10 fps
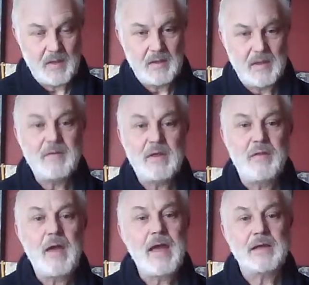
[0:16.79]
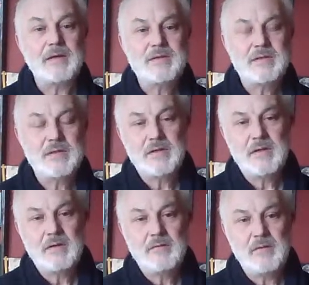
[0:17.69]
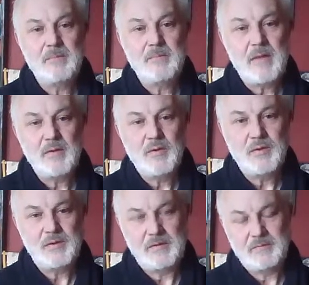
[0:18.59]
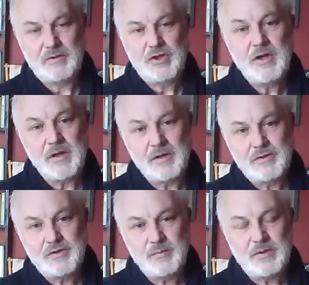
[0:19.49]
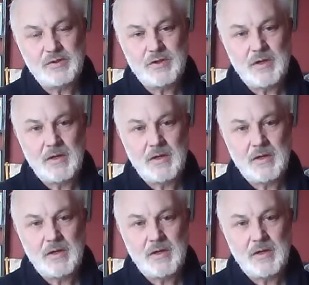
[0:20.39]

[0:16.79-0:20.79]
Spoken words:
giving thanks for the motherhood of the church, which